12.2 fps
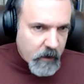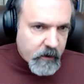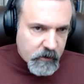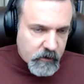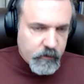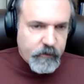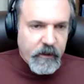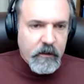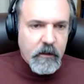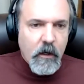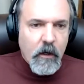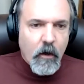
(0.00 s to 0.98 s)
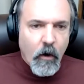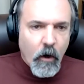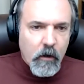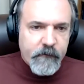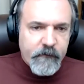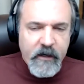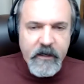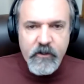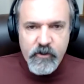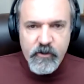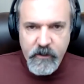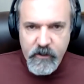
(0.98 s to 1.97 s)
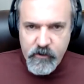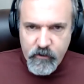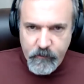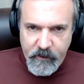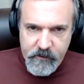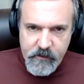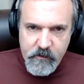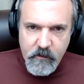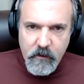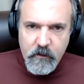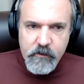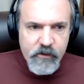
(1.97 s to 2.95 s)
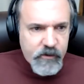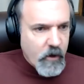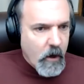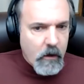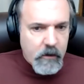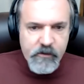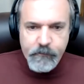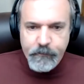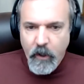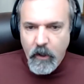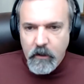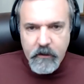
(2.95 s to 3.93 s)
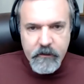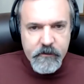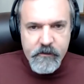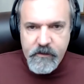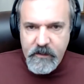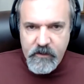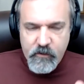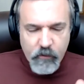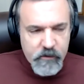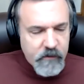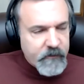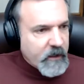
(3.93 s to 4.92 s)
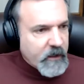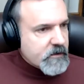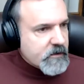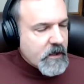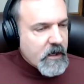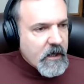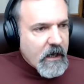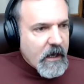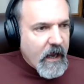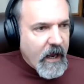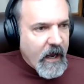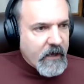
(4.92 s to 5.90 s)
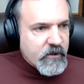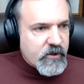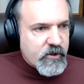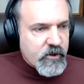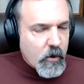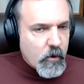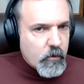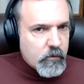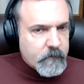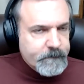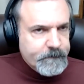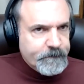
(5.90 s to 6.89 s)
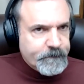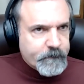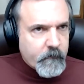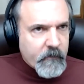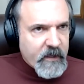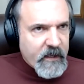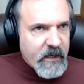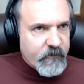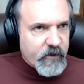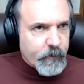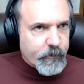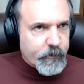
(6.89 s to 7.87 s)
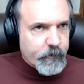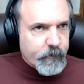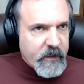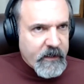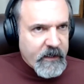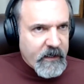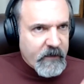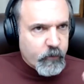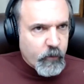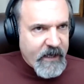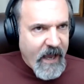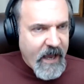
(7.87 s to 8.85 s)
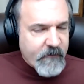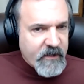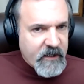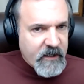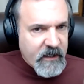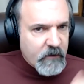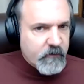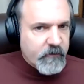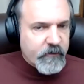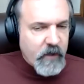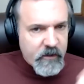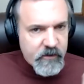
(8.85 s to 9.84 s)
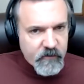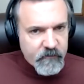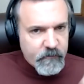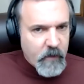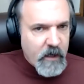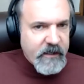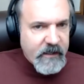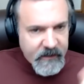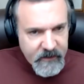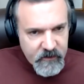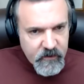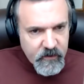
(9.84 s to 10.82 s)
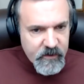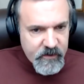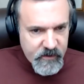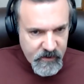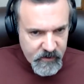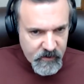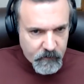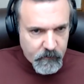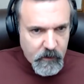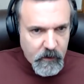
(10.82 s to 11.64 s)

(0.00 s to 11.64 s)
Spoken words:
included are financial instruments, stocks, bonds, these sorts of things. And so if the if we have an influx of money into the system,